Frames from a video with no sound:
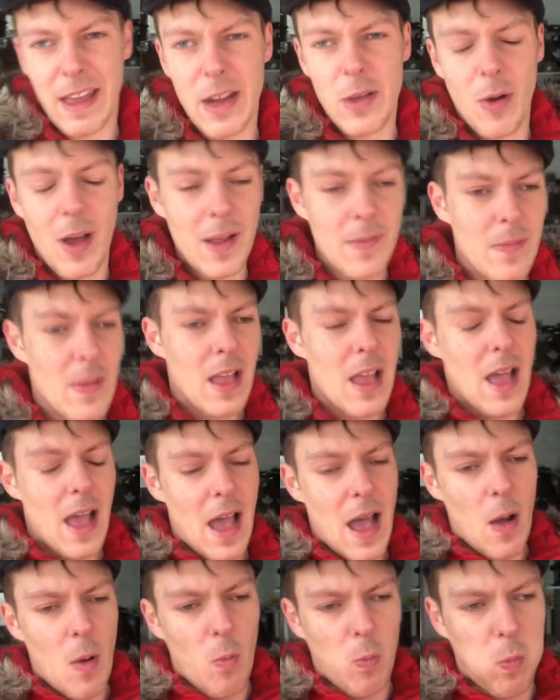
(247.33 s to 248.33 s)
anyway.
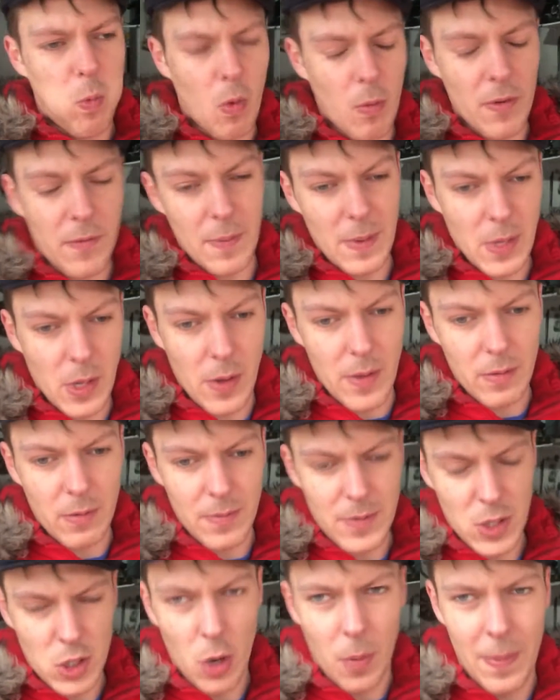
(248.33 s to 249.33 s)
What we've been doing, we've
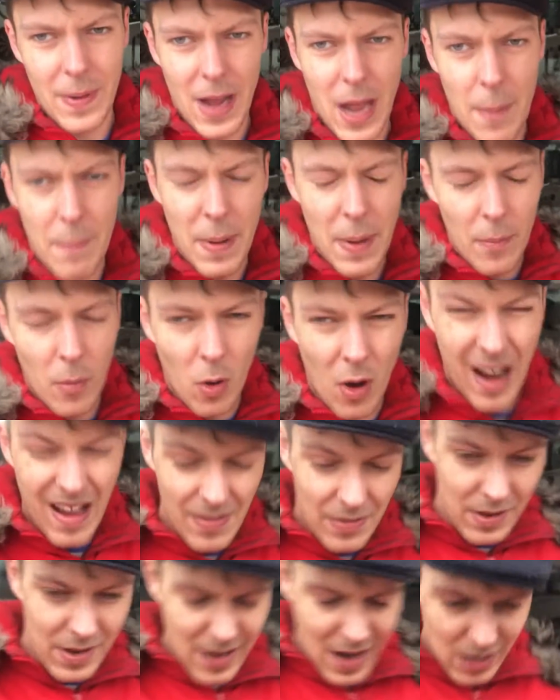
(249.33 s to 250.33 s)
been chopping out a bit more
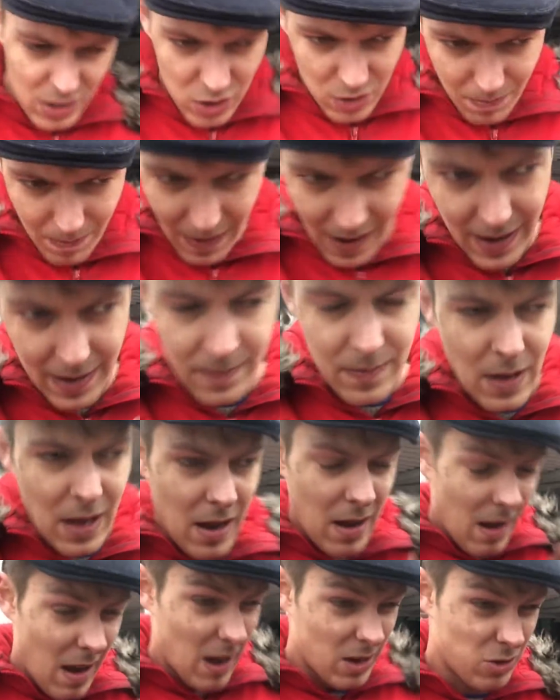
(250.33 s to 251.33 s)
under the engine bay.
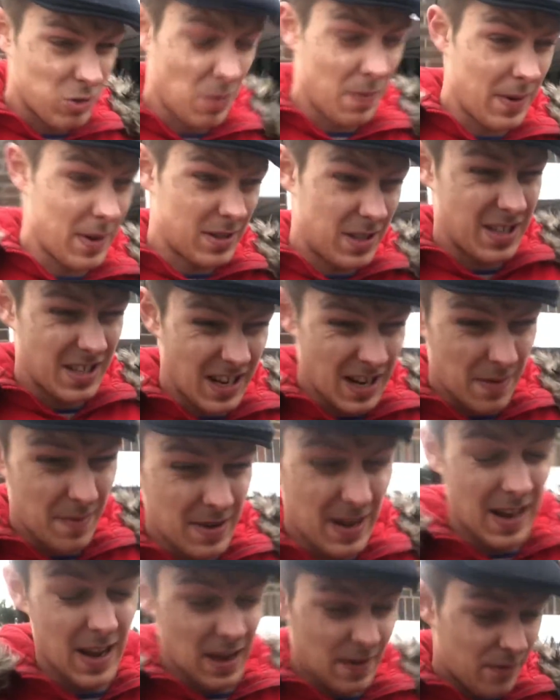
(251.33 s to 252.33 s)
As you'll be able to see in a
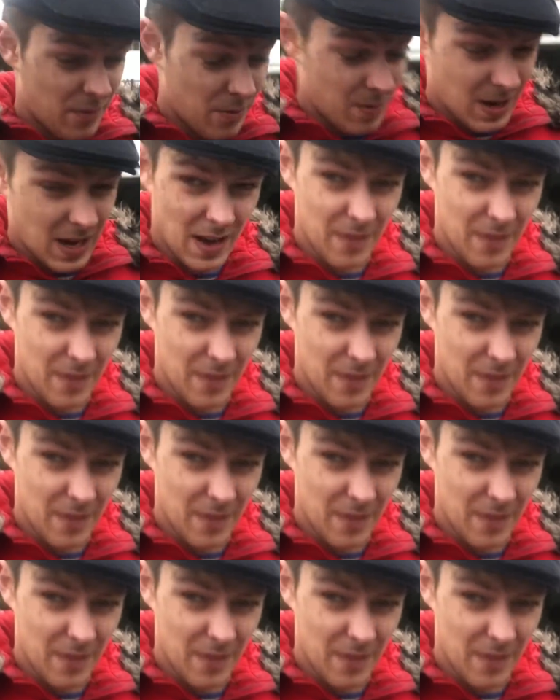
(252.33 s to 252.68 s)
minute if we